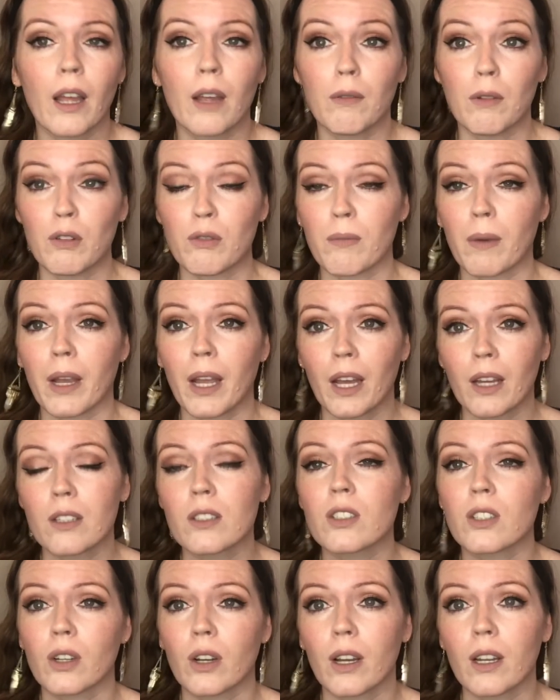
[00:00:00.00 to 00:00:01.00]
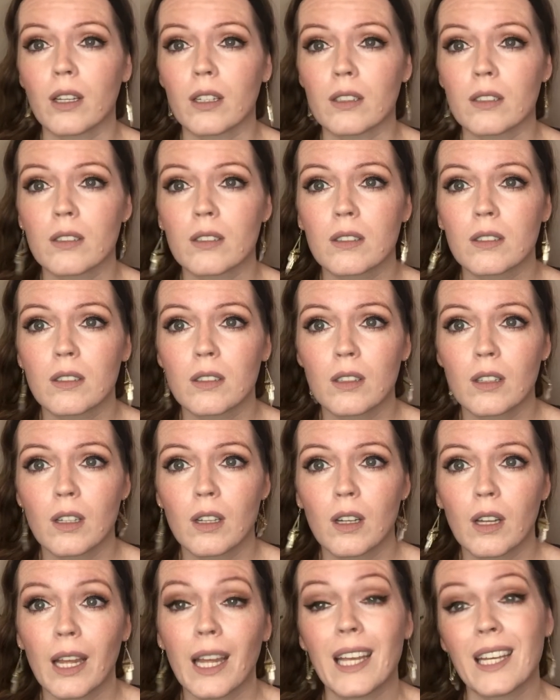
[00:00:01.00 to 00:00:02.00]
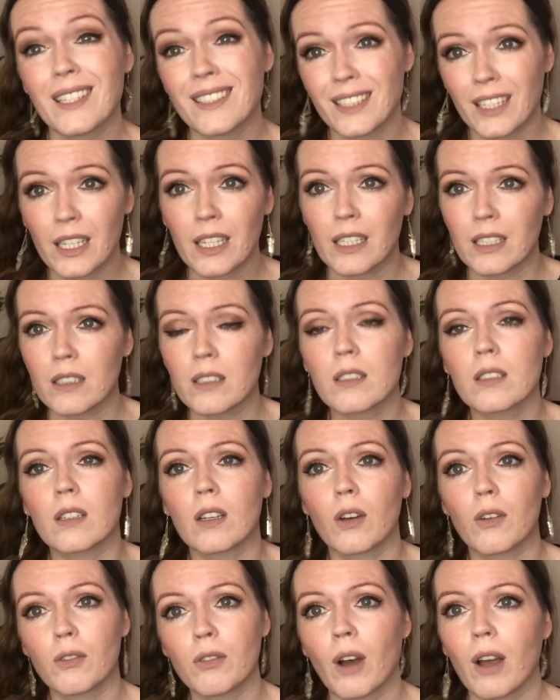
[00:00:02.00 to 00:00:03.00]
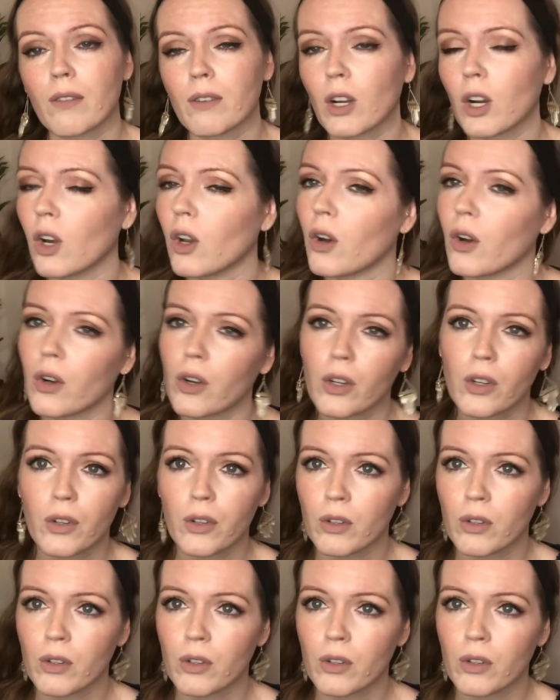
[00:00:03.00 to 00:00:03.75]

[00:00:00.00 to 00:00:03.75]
if my answer is, it is 5 o'clock.